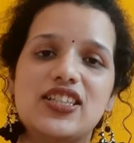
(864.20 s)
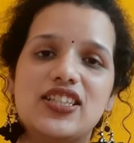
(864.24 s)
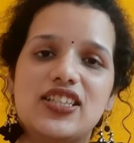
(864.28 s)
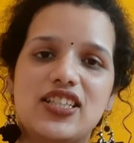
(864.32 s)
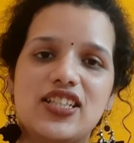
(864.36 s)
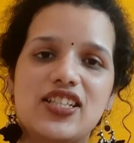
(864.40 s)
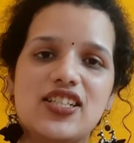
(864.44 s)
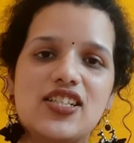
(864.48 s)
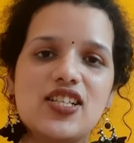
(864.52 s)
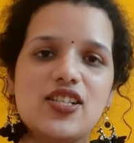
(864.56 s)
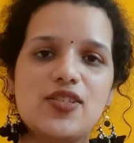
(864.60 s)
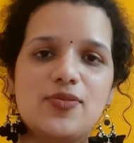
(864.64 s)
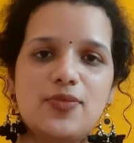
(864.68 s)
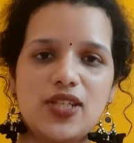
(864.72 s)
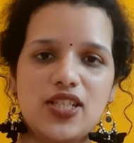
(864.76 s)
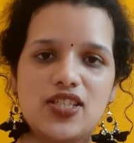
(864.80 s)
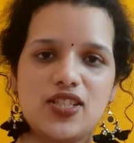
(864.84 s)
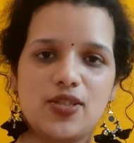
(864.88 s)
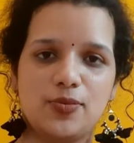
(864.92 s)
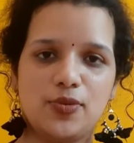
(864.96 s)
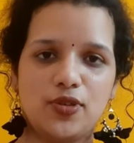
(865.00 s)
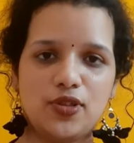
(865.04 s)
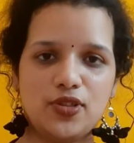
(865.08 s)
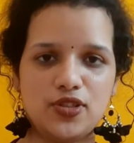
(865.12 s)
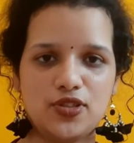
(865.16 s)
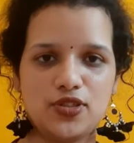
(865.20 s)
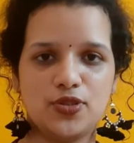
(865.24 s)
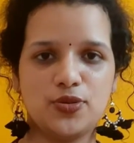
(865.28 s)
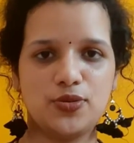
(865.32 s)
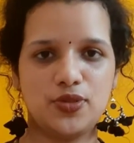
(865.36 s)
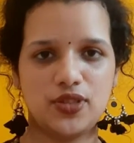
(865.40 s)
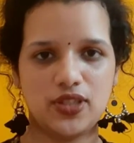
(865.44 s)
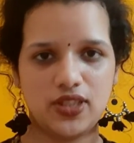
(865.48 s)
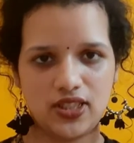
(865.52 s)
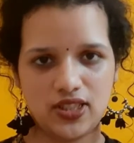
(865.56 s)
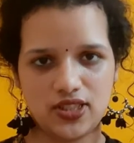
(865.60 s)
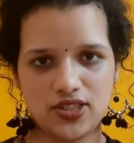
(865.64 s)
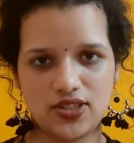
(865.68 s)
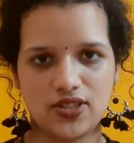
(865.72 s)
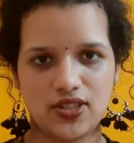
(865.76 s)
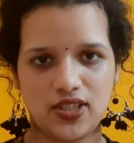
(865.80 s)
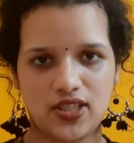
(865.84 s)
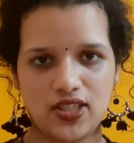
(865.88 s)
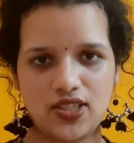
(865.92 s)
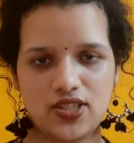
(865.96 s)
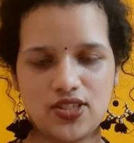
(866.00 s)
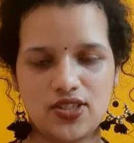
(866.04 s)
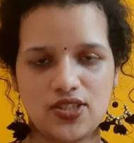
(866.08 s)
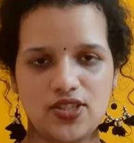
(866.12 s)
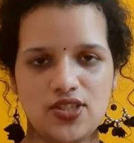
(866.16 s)
this is based upon a student teacher
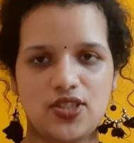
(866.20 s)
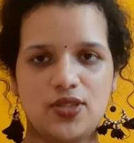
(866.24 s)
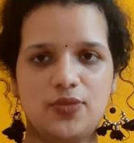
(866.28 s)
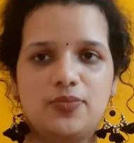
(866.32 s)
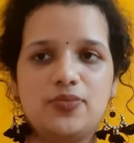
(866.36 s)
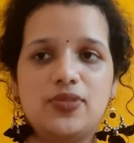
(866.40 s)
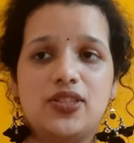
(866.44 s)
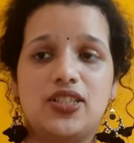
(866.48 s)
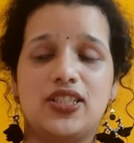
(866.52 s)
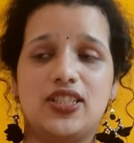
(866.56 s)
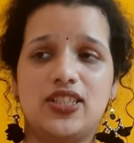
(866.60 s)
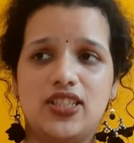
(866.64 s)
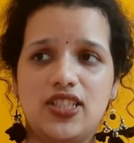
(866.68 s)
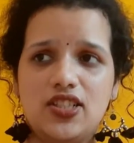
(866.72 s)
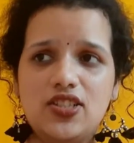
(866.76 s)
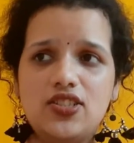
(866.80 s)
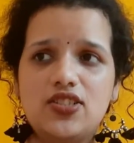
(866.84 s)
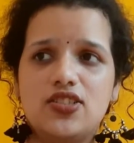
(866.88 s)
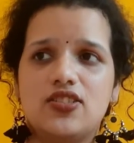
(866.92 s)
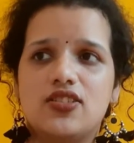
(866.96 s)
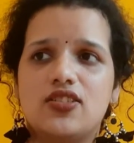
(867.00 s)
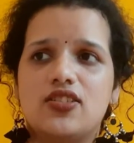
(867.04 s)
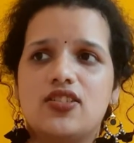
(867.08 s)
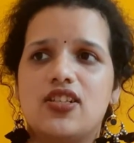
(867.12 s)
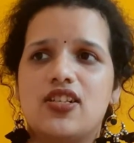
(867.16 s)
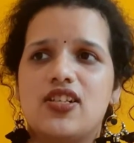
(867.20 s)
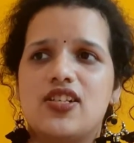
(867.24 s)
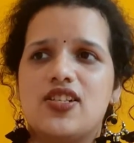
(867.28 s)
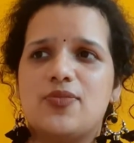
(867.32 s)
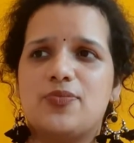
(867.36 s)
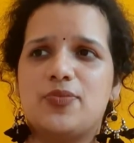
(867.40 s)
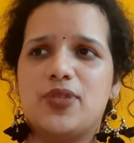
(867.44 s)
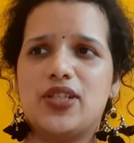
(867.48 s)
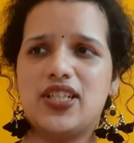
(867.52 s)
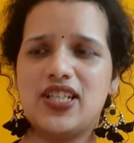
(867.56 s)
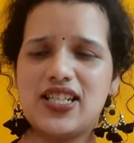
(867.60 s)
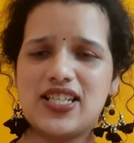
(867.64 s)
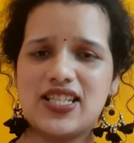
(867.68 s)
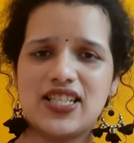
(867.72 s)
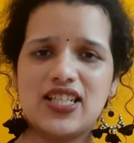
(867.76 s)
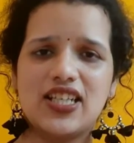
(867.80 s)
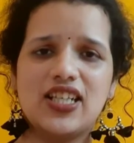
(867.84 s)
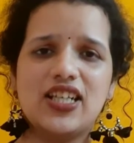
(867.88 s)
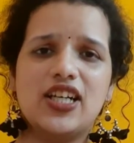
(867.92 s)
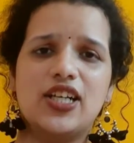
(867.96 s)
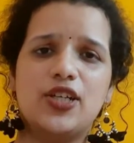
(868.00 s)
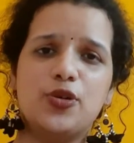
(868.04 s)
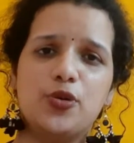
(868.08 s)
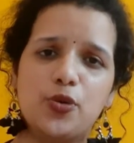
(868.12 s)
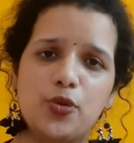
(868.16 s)
relationship the teacher is pretty
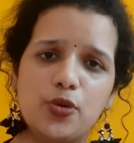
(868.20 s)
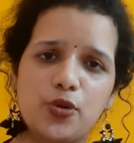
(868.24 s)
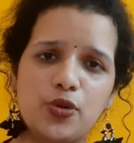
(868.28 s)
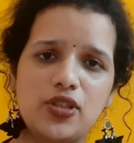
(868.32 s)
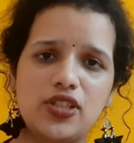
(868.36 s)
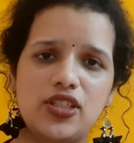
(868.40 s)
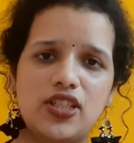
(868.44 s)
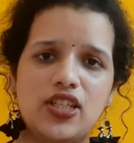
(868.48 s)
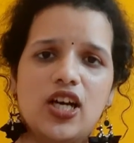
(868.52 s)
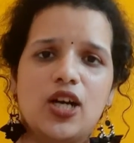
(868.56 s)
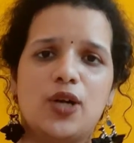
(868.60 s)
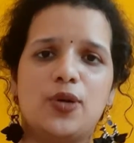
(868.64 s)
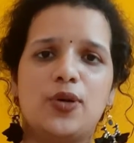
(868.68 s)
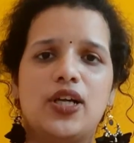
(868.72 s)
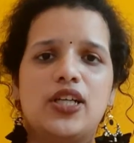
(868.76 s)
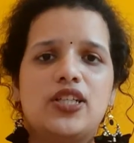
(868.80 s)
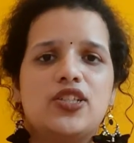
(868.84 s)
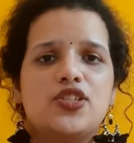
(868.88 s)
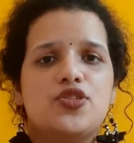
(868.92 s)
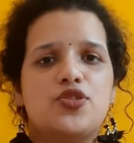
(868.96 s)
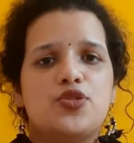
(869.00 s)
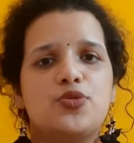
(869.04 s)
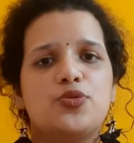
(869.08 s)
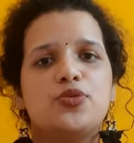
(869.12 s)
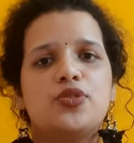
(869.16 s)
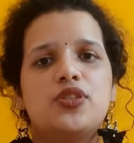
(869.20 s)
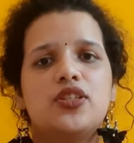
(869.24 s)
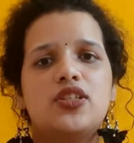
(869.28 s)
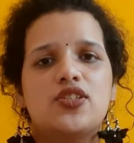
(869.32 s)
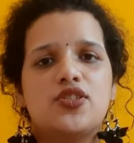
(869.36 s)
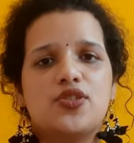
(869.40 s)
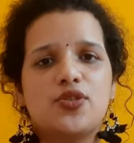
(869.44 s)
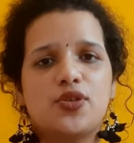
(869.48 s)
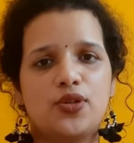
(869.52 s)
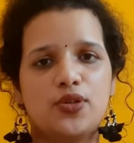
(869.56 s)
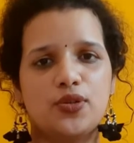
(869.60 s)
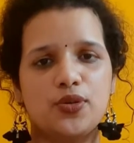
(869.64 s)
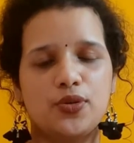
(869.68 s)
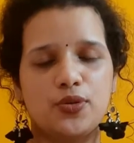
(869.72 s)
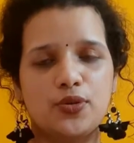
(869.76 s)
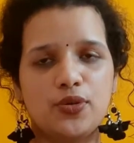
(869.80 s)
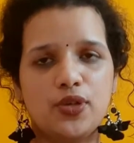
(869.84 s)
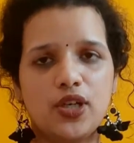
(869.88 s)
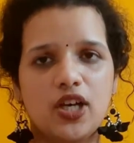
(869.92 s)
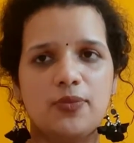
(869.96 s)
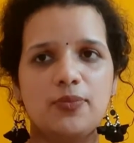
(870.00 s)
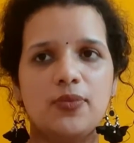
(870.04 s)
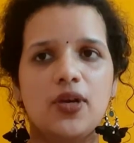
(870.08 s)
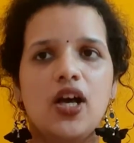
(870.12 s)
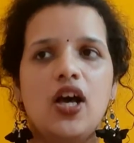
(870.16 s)
sick and old now and the student is all grown
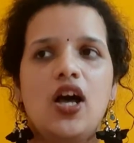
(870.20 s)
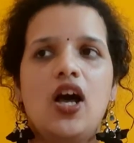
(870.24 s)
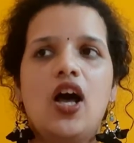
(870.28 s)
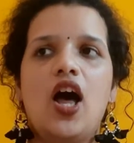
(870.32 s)
up